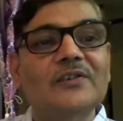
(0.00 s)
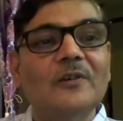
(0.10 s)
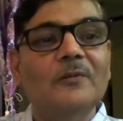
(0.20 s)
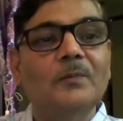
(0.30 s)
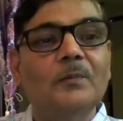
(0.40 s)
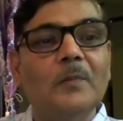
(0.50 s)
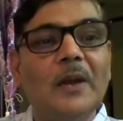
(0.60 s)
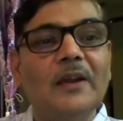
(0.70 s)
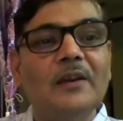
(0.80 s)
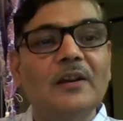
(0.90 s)
of
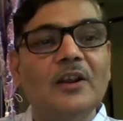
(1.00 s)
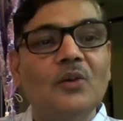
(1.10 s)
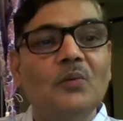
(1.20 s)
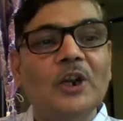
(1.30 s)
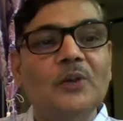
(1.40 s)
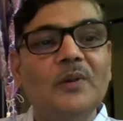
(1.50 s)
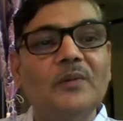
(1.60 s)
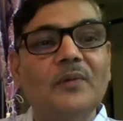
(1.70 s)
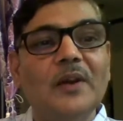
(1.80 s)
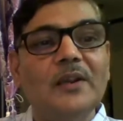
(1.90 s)
man, what we
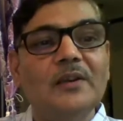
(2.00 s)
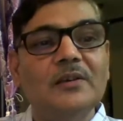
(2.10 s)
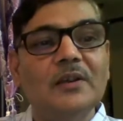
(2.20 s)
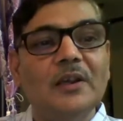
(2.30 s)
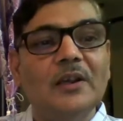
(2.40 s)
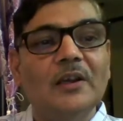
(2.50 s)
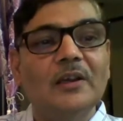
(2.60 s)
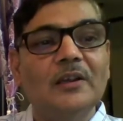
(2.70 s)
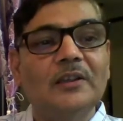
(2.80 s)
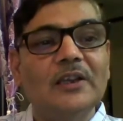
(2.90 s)
find
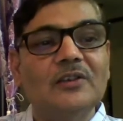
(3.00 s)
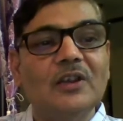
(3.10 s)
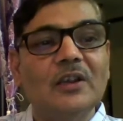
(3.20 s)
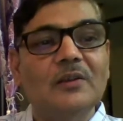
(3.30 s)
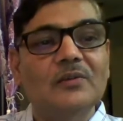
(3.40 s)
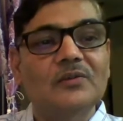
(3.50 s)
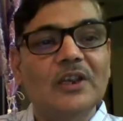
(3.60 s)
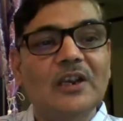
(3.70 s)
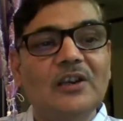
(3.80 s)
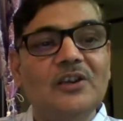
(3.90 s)
that
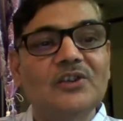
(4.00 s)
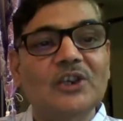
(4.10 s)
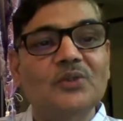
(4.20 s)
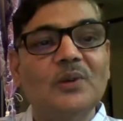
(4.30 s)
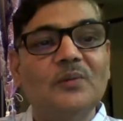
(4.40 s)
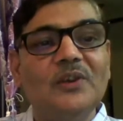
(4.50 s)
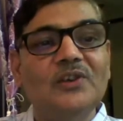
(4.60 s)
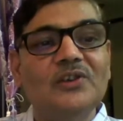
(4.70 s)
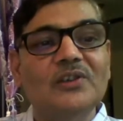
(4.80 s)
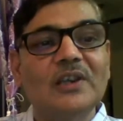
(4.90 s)
secondary sexual
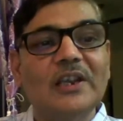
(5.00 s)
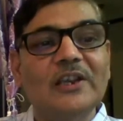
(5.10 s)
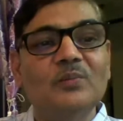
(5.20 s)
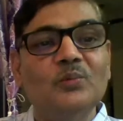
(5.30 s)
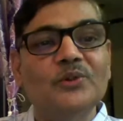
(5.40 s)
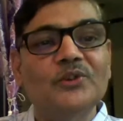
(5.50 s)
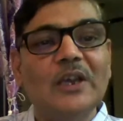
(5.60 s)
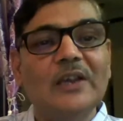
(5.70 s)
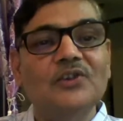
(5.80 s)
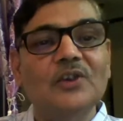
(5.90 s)
features like
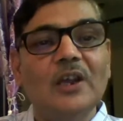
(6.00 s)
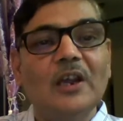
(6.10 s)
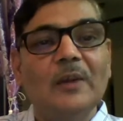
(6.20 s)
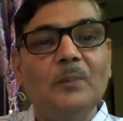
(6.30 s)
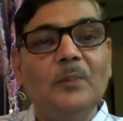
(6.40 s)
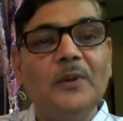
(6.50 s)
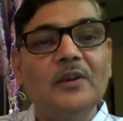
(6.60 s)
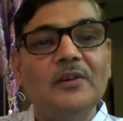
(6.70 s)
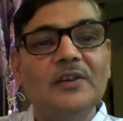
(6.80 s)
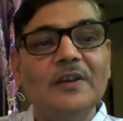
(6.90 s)
mustache,
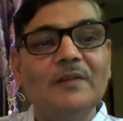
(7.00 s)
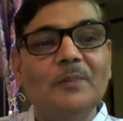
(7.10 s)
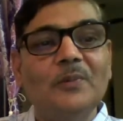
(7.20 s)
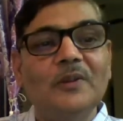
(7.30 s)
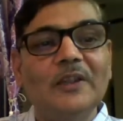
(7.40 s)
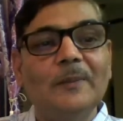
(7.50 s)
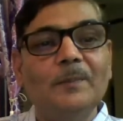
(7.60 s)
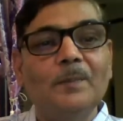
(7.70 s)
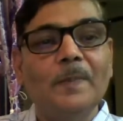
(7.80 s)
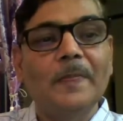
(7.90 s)
beard develop in them,
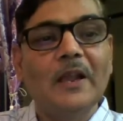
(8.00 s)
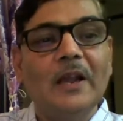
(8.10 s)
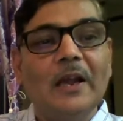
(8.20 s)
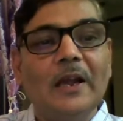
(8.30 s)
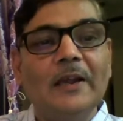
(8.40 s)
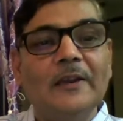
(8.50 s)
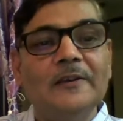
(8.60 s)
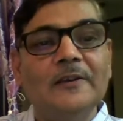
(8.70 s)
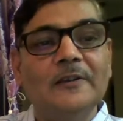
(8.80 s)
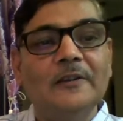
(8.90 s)

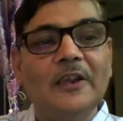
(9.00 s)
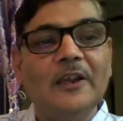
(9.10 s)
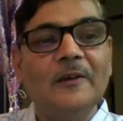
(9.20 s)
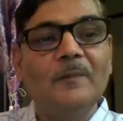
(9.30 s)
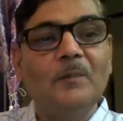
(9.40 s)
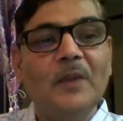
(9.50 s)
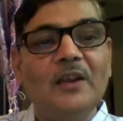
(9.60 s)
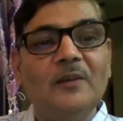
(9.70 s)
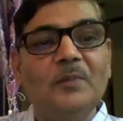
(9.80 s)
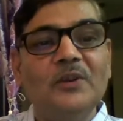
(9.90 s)
and they have
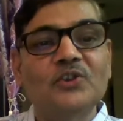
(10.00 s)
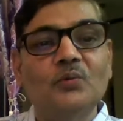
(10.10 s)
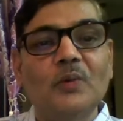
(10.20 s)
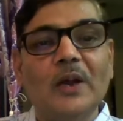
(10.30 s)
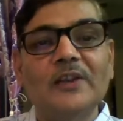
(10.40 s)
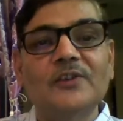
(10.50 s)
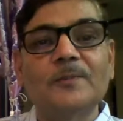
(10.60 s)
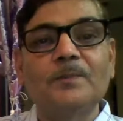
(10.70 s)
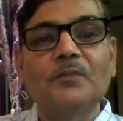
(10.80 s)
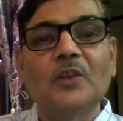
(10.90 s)
male pissed bias,
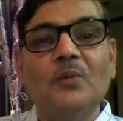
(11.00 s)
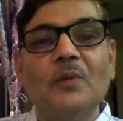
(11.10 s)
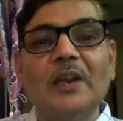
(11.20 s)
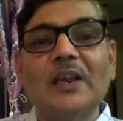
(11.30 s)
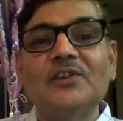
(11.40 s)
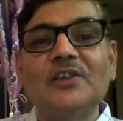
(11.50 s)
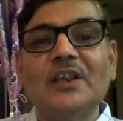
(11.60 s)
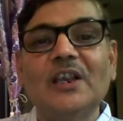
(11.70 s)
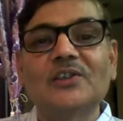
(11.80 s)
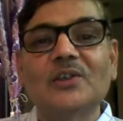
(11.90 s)
whereas in
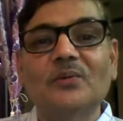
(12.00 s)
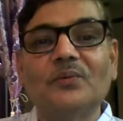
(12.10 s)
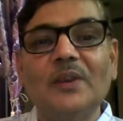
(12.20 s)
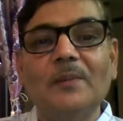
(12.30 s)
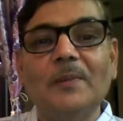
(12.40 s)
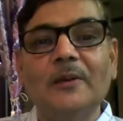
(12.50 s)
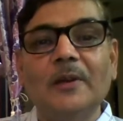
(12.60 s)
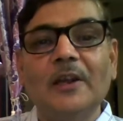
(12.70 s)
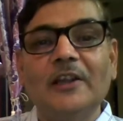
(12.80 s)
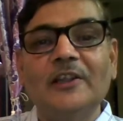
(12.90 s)
case of female,
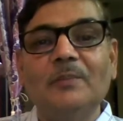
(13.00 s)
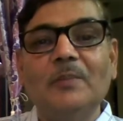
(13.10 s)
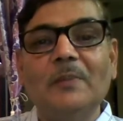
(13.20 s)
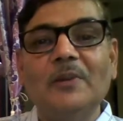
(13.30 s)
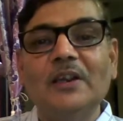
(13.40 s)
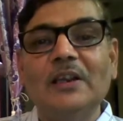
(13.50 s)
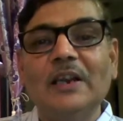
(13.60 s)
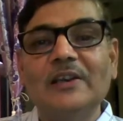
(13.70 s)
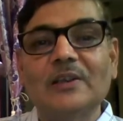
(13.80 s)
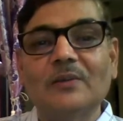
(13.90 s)
the mammary
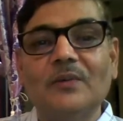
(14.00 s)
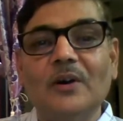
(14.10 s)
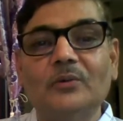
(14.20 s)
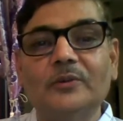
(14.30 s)
glands are found